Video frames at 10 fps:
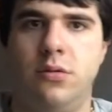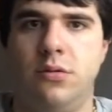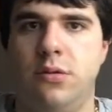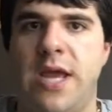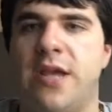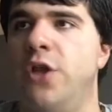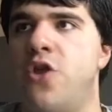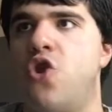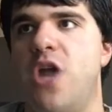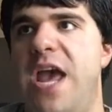Like,
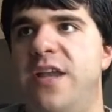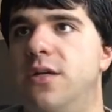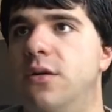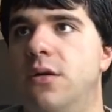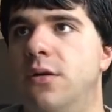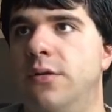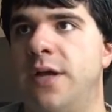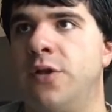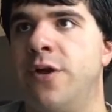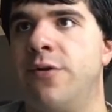legit.
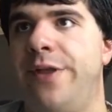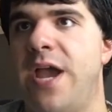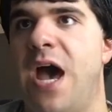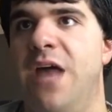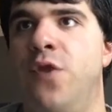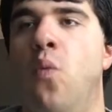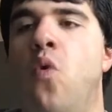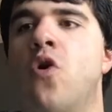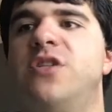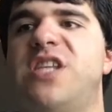Like, literally. The
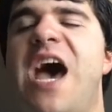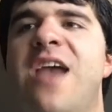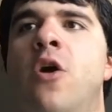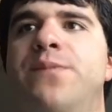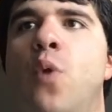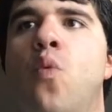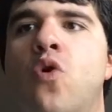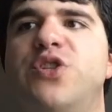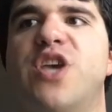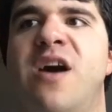worst, I hope the
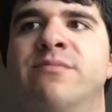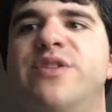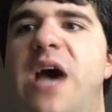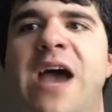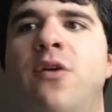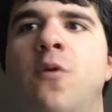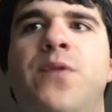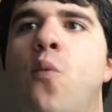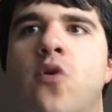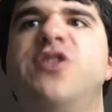worst comes
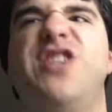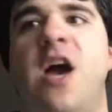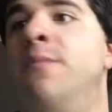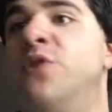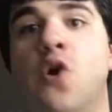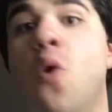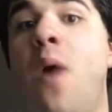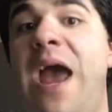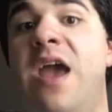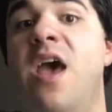her
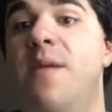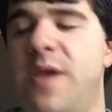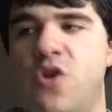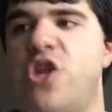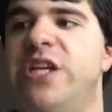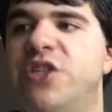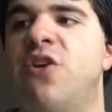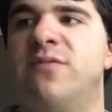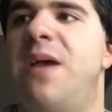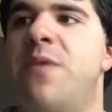way. Because she
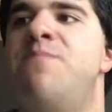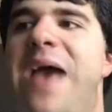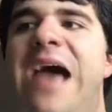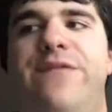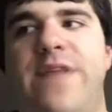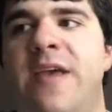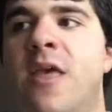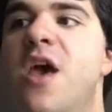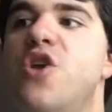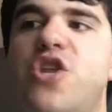deserves every bad thing.
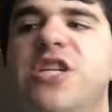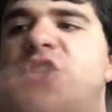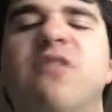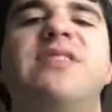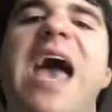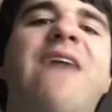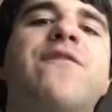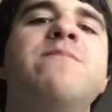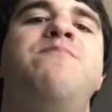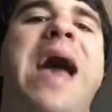She deserves
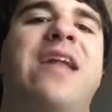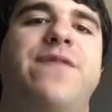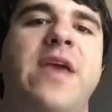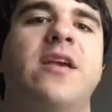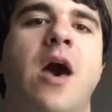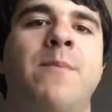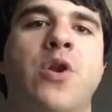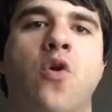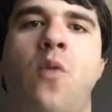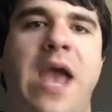every bad thing
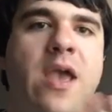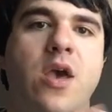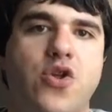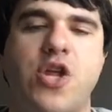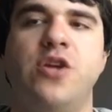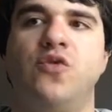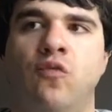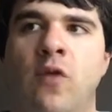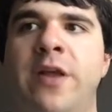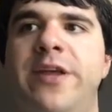coming her way. She
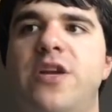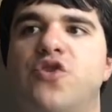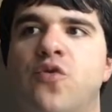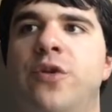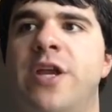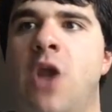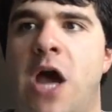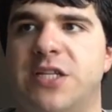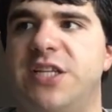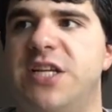really, truly, and
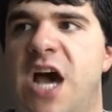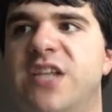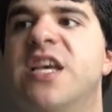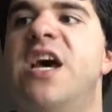honestly does.